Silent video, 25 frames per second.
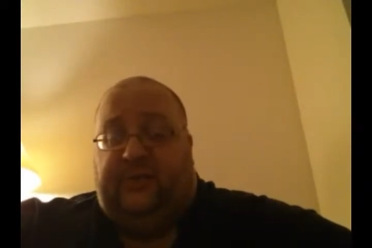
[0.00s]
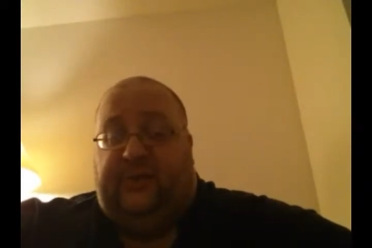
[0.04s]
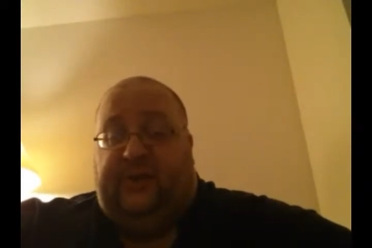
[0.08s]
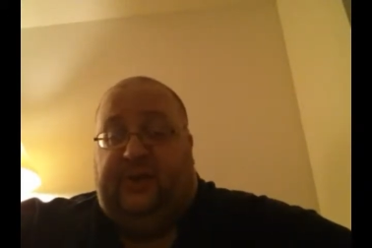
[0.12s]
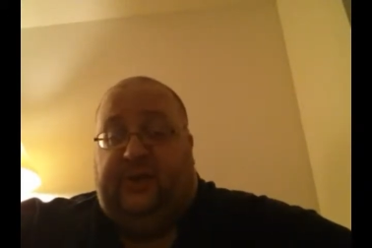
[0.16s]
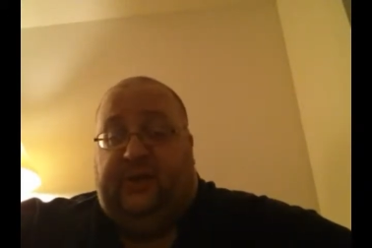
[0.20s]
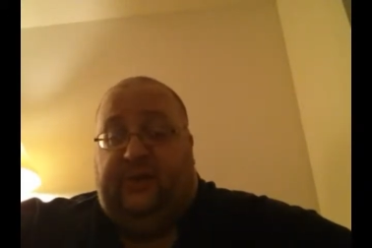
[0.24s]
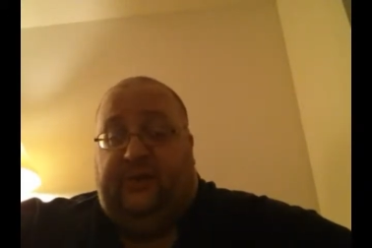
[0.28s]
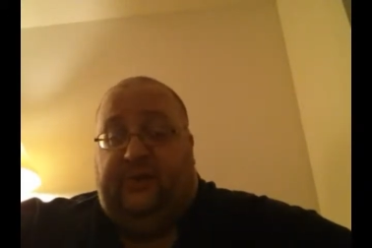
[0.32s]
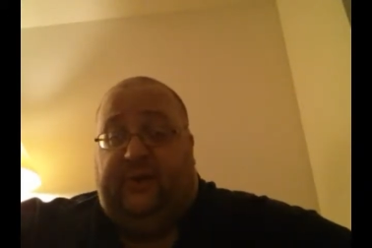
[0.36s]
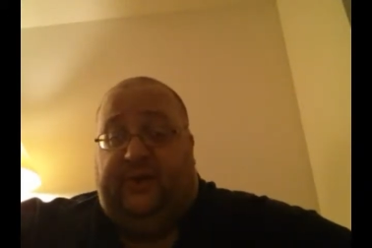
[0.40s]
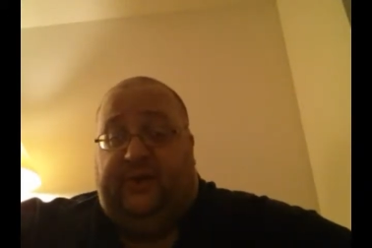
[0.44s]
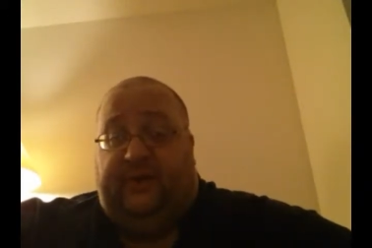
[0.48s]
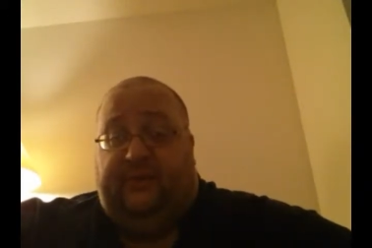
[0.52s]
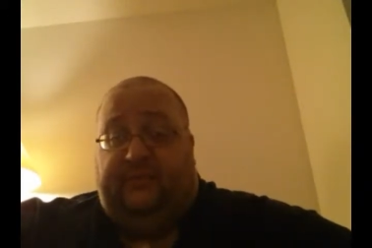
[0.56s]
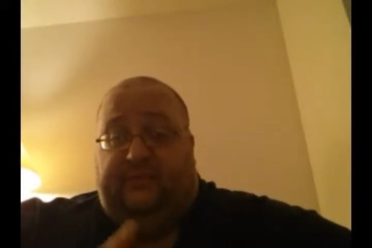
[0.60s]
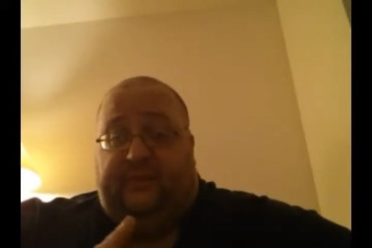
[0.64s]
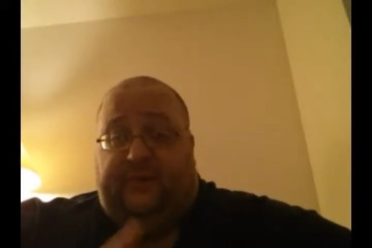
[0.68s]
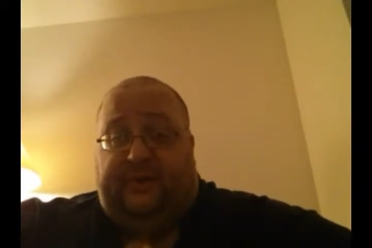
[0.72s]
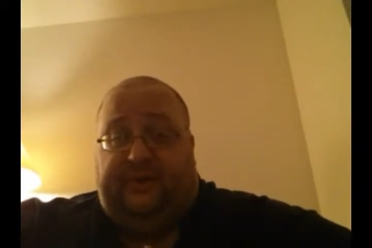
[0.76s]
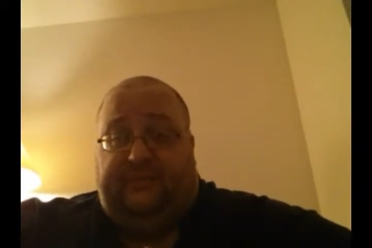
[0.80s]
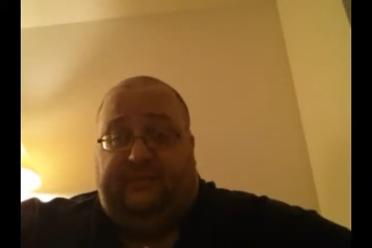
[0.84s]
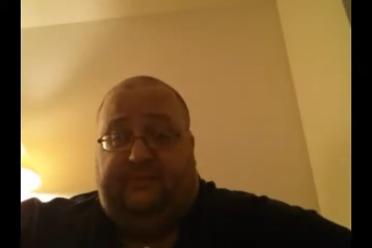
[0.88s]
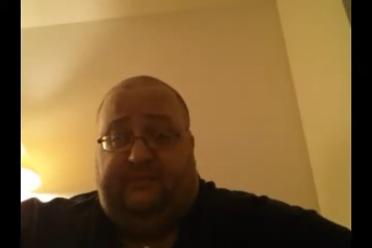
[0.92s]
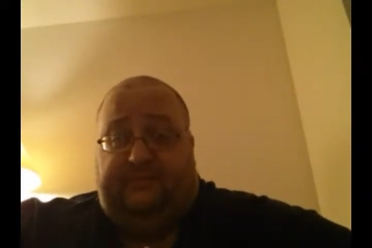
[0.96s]
We know he can
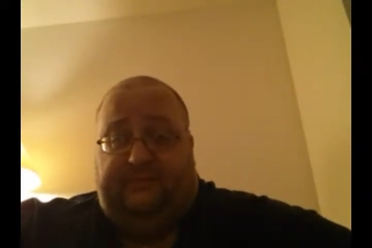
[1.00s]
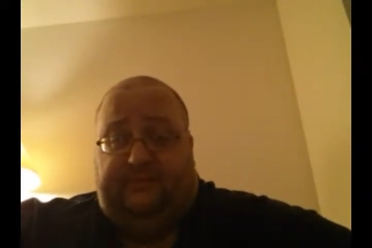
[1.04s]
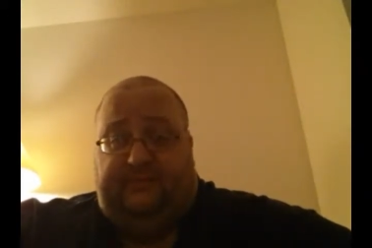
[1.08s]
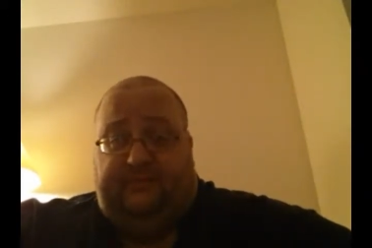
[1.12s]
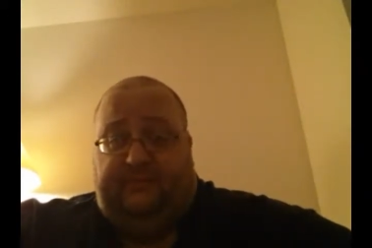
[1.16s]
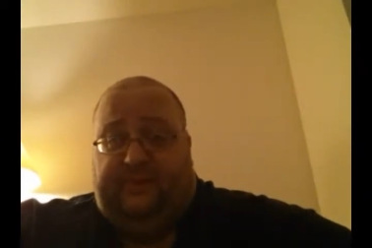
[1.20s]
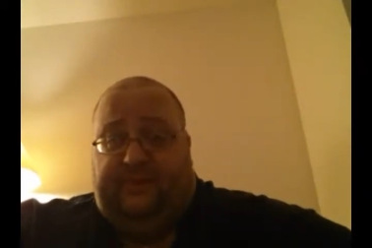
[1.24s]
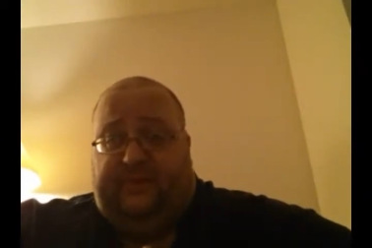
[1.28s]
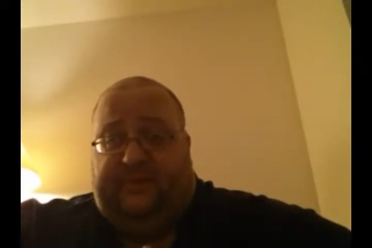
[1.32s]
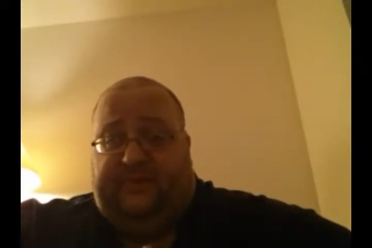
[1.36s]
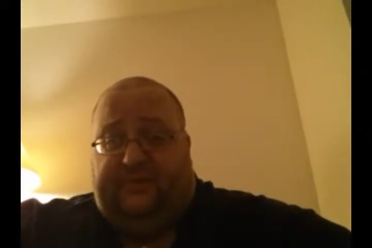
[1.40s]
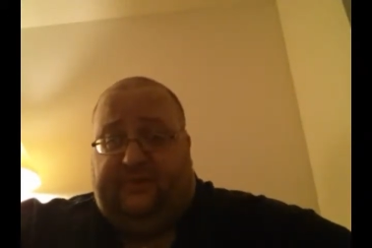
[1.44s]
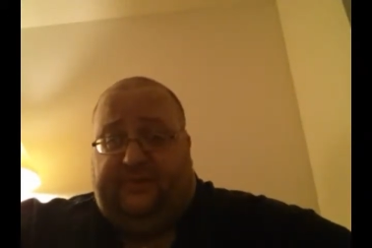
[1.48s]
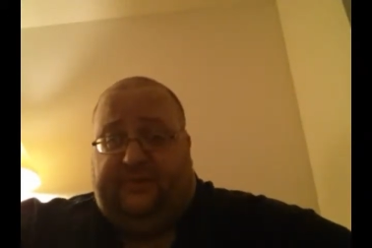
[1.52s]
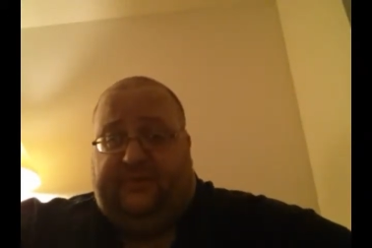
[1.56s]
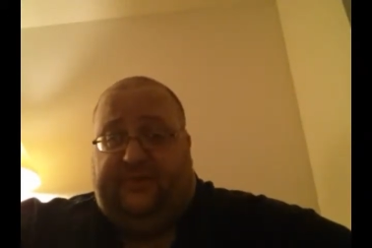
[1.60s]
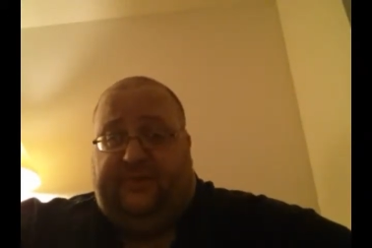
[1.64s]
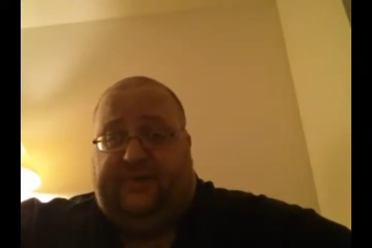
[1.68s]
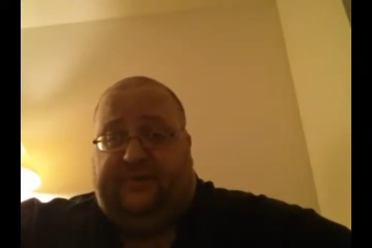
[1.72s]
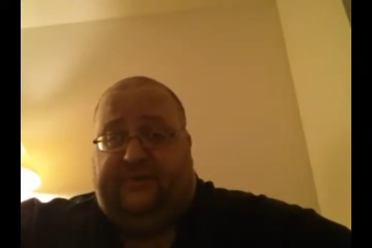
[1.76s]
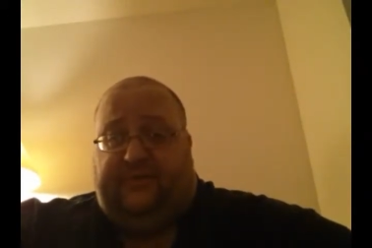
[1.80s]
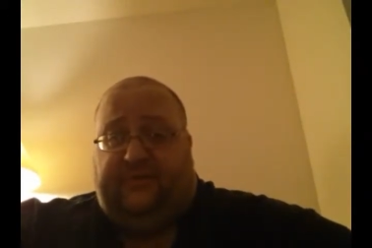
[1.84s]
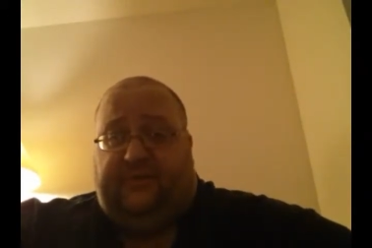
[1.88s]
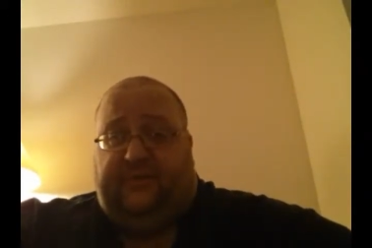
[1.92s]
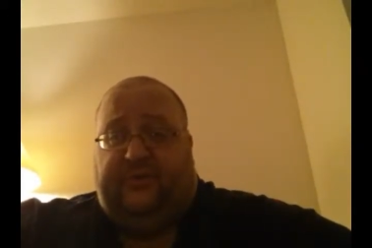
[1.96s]
be be
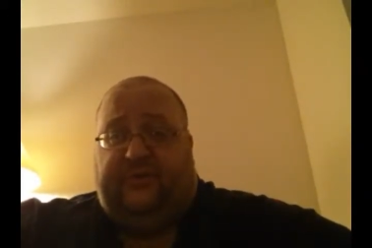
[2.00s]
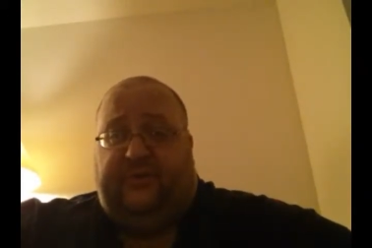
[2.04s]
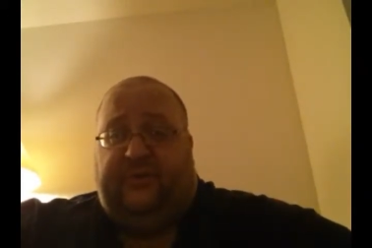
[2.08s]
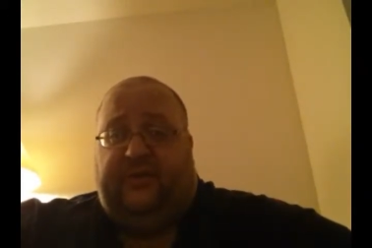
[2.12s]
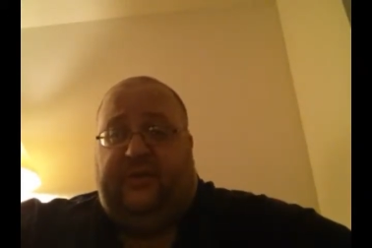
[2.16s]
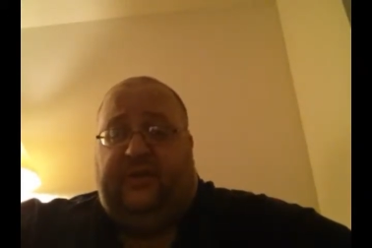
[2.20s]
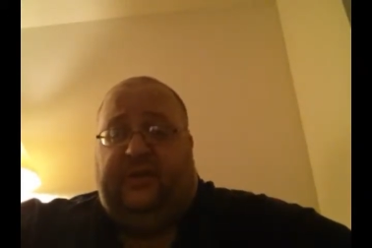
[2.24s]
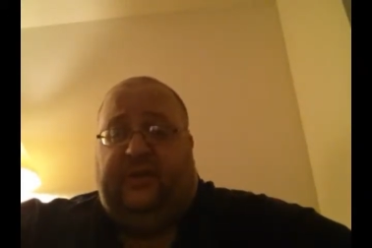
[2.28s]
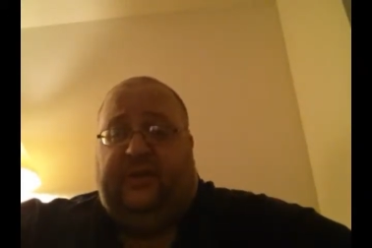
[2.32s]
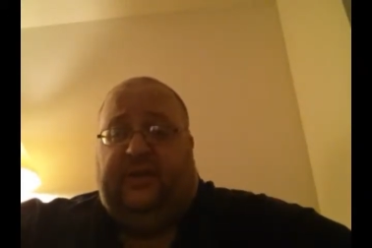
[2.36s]
successful.